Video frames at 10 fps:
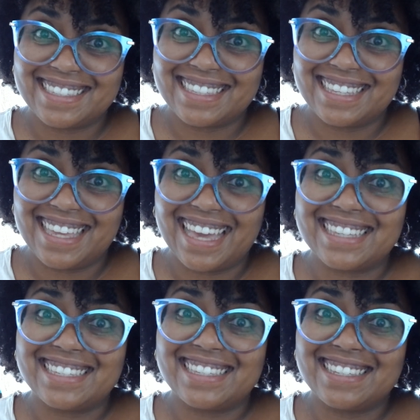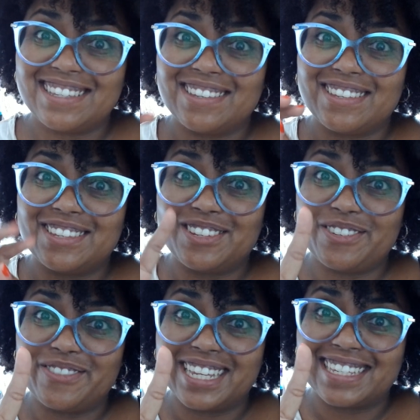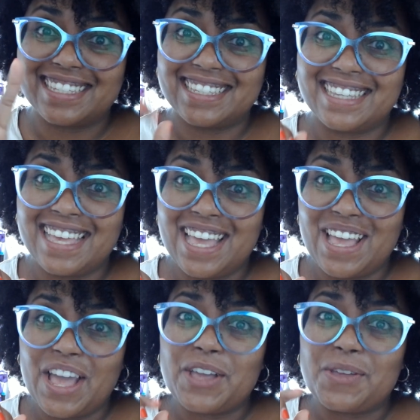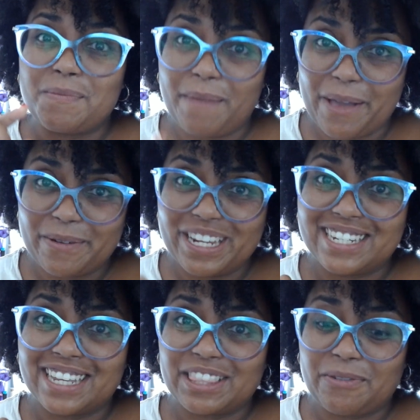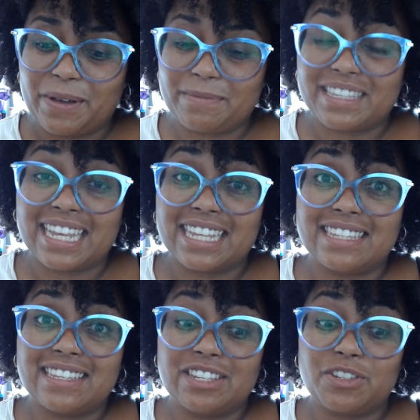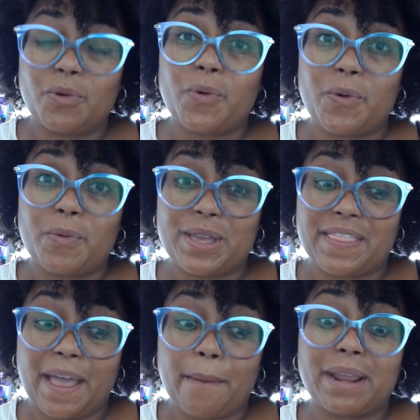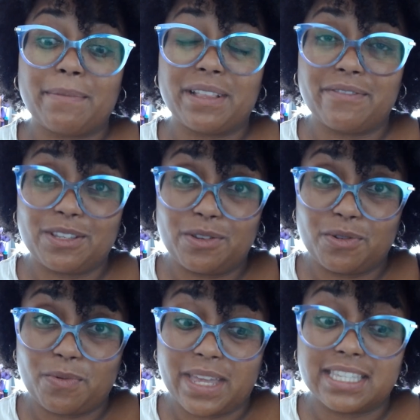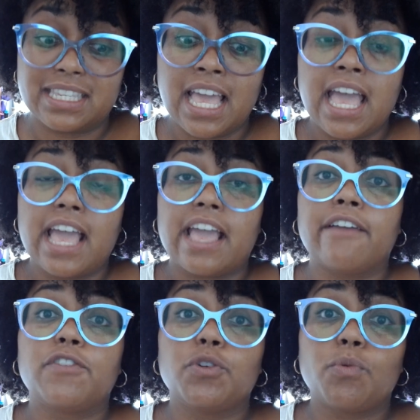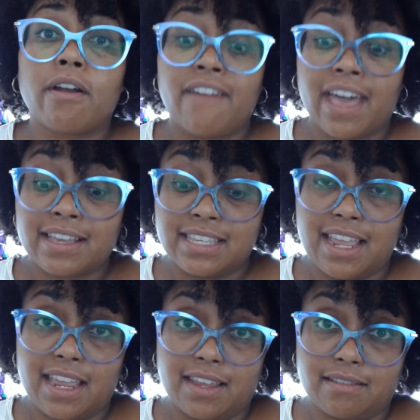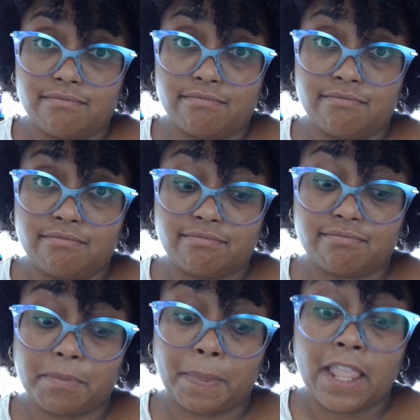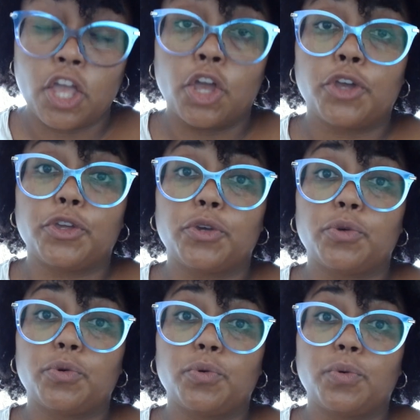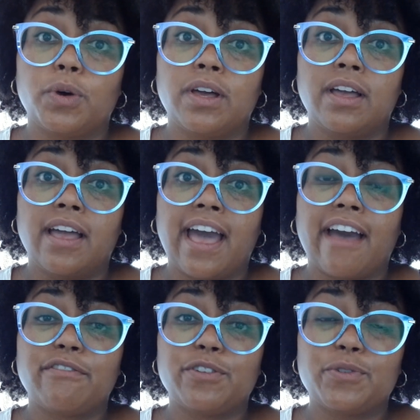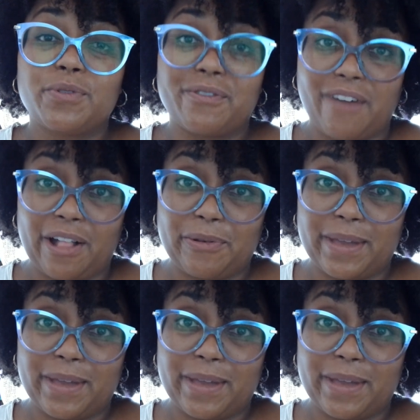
Yes, 2 weeks. You might want to check their website. Don't quote me on that, but I believe it's 2 weeks. If you are vaccinated, you have to do the following.